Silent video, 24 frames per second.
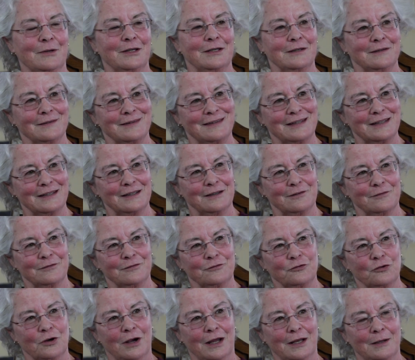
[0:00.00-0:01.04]
I didn't think
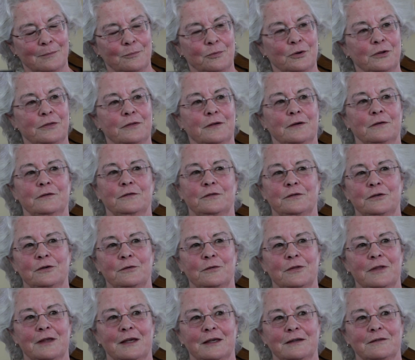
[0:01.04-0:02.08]
of trying to put those
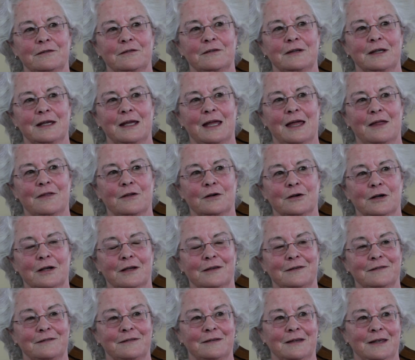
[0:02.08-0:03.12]
two things together,
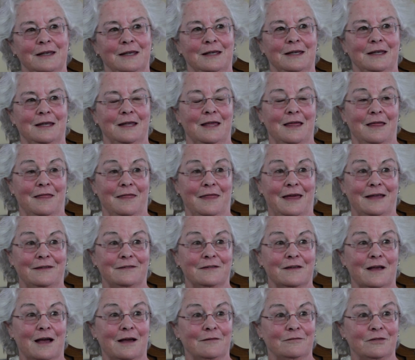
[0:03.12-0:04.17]
because
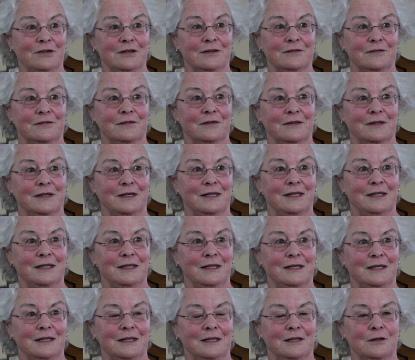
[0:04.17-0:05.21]
that's
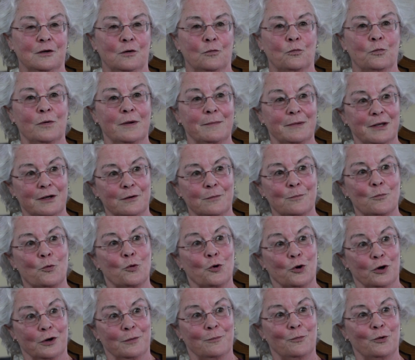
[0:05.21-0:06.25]
obviously, women are
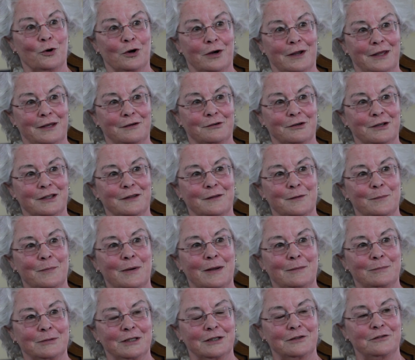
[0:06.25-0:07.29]
more and more entering the
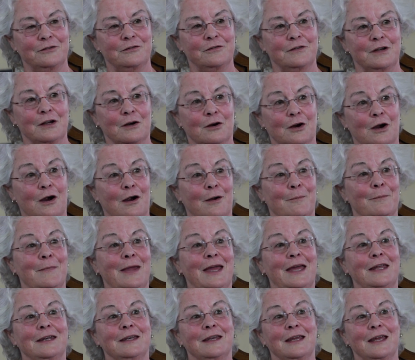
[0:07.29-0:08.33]
public sphere. Are
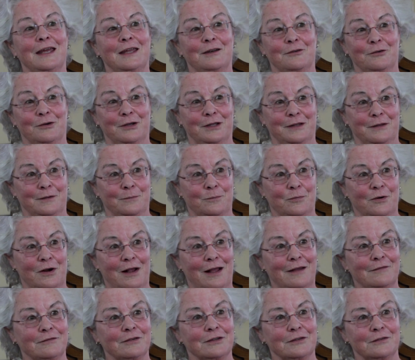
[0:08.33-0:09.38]
men entering the
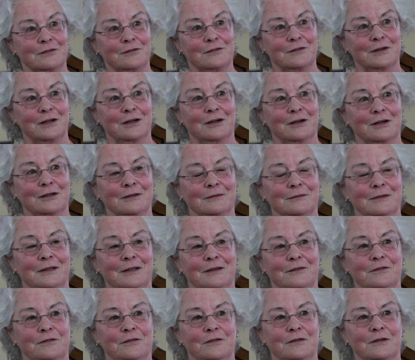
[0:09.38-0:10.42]
private sphere
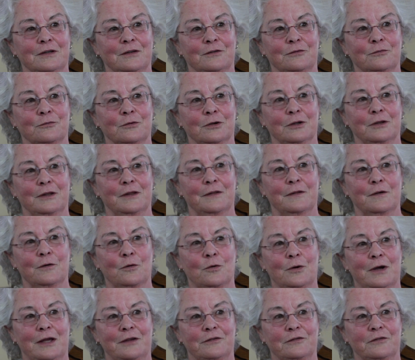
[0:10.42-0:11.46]
is really the
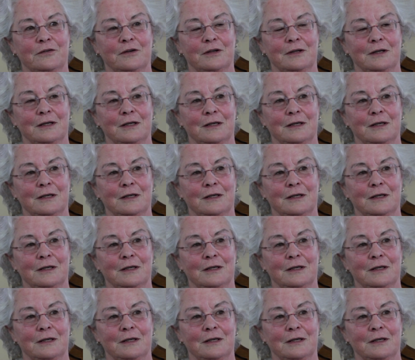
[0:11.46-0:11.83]
question.